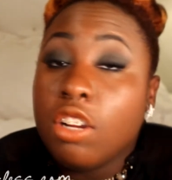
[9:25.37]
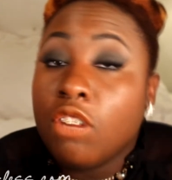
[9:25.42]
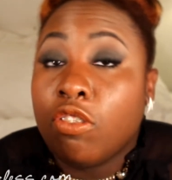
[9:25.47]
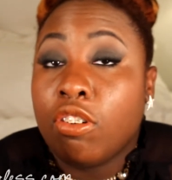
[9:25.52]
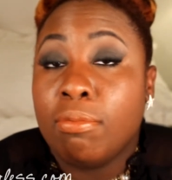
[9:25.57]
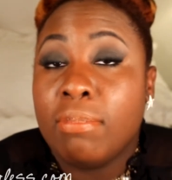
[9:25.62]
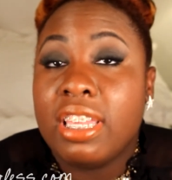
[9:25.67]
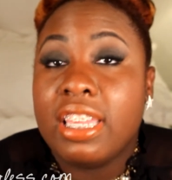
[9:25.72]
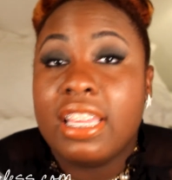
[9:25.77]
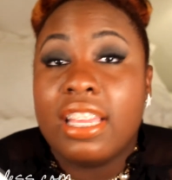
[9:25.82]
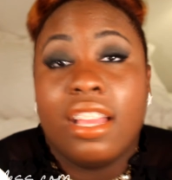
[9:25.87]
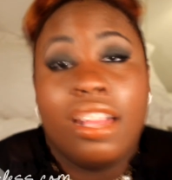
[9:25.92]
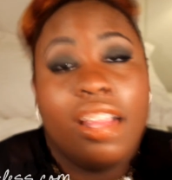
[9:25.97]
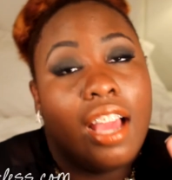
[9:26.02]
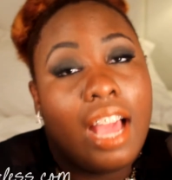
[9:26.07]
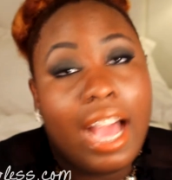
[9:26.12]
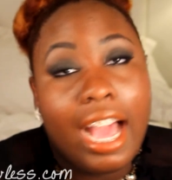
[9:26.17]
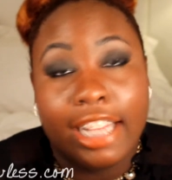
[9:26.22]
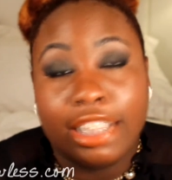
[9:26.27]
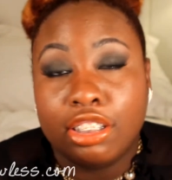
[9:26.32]
For me,
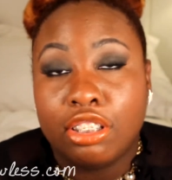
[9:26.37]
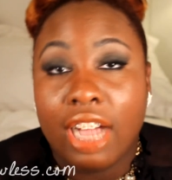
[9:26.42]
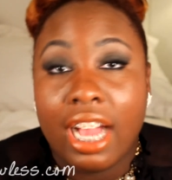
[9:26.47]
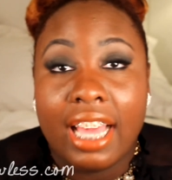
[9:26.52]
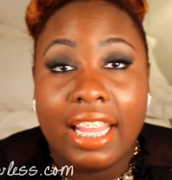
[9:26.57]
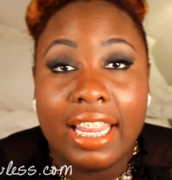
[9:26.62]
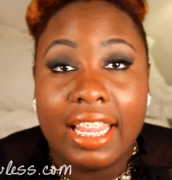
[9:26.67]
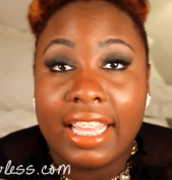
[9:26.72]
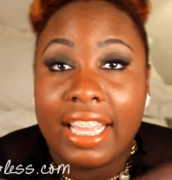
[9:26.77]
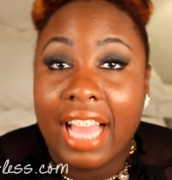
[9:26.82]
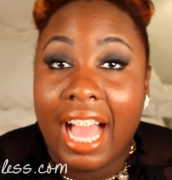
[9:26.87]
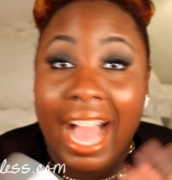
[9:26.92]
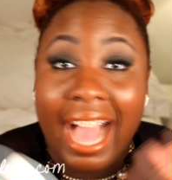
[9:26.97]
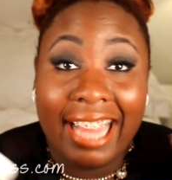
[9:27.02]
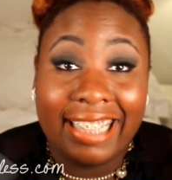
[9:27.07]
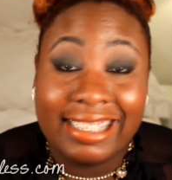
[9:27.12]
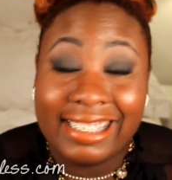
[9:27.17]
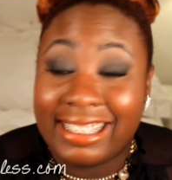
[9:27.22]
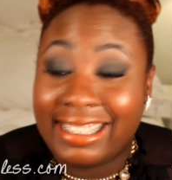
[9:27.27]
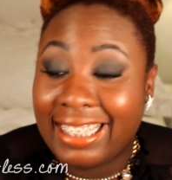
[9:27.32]
I tried it.
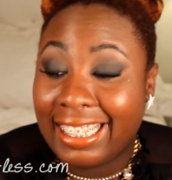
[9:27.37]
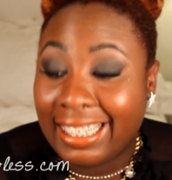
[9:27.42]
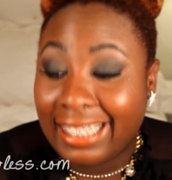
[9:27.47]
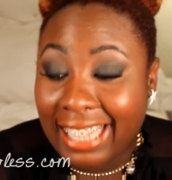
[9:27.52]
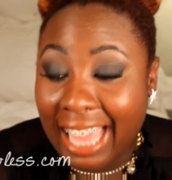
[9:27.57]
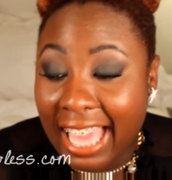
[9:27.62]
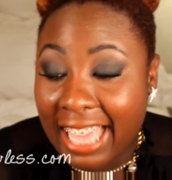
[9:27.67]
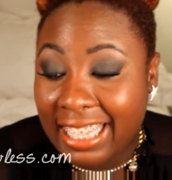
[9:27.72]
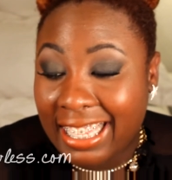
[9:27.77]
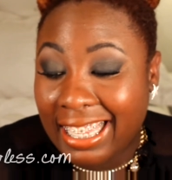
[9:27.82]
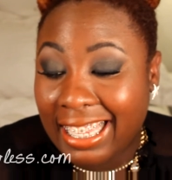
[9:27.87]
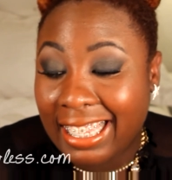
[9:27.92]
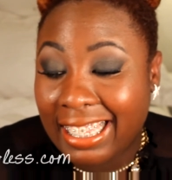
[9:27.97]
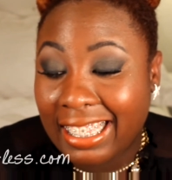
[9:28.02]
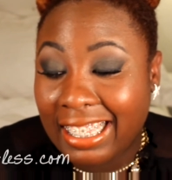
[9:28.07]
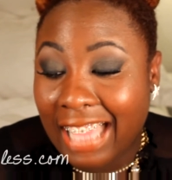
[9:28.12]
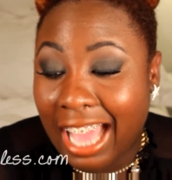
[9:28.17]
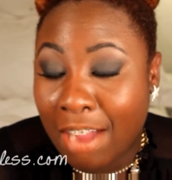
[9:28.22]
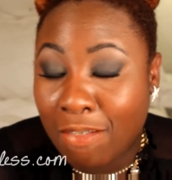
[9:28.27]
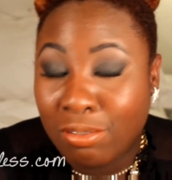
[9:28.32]
I just didn't like
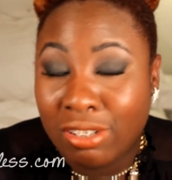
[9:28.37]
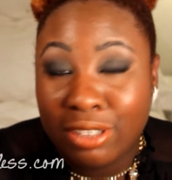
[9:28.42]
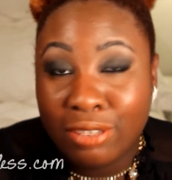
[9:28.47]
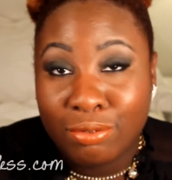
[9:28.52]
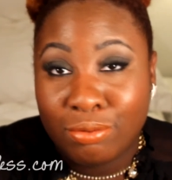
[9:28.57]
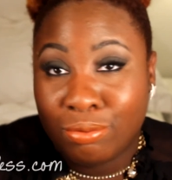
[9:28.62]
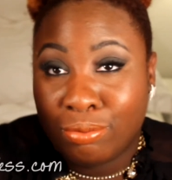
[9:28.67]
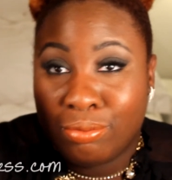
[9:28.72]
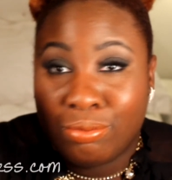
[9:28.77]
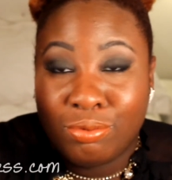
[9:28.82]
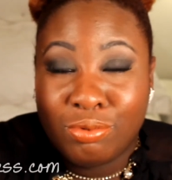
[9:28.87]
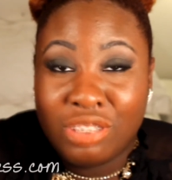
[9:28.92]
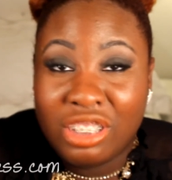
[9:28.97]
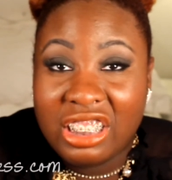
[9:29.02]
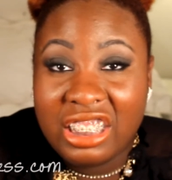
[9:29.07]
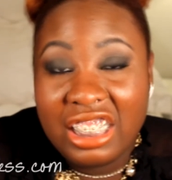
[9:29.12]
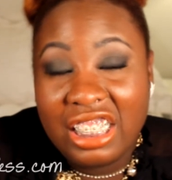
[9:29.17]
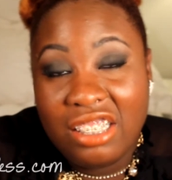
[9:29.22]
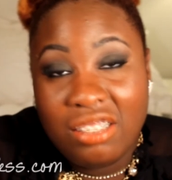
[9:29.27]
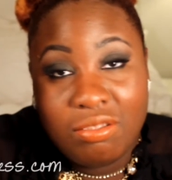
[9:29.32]
it. I wouldn't
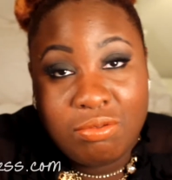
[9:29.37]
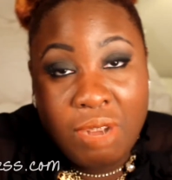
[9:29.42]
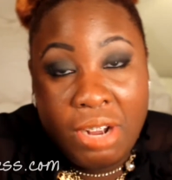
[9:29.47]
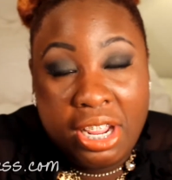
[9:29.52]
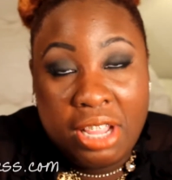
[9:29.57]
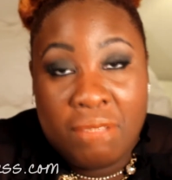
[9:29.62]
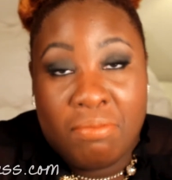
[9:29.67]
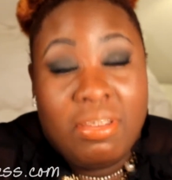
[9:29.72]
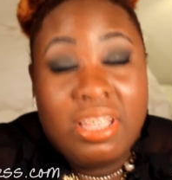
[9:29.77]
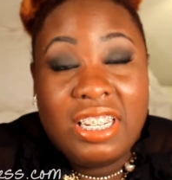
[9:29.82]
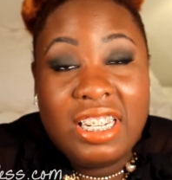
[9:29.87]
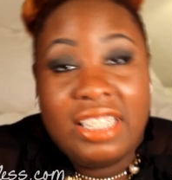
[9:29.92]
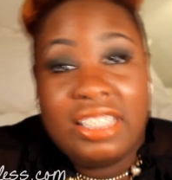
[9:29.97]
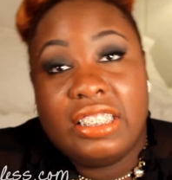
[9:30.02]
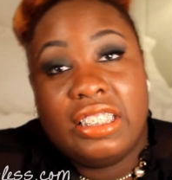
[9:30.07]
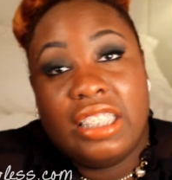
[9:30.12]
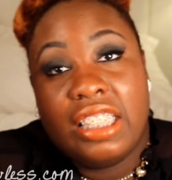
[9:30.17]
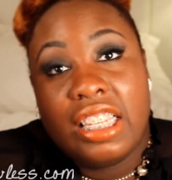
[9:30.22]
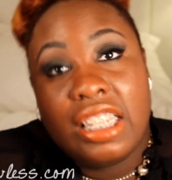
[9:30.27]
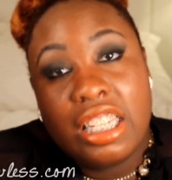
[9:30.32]
really recommend
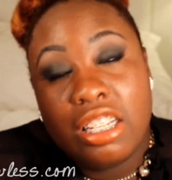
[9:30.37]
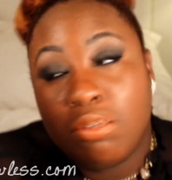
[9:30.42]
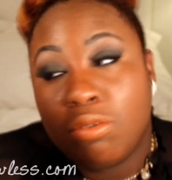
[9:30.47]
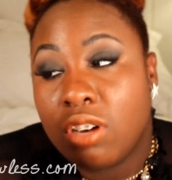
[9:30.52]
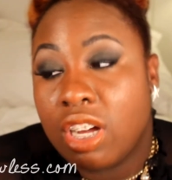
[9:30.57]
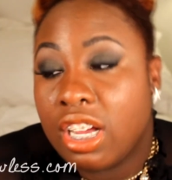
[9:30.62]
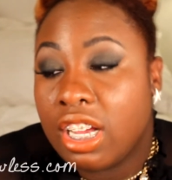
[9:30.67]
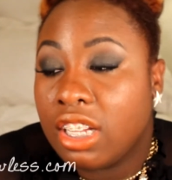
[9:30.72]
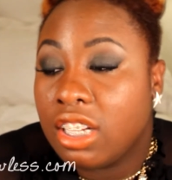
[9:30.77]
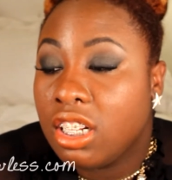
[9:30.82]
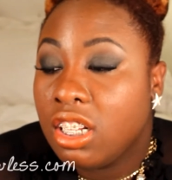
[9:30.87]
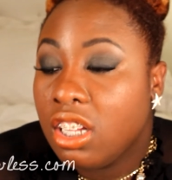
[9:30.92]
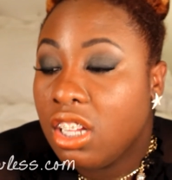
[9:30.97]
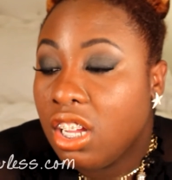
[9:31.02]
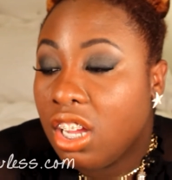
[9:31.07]
it to anyone.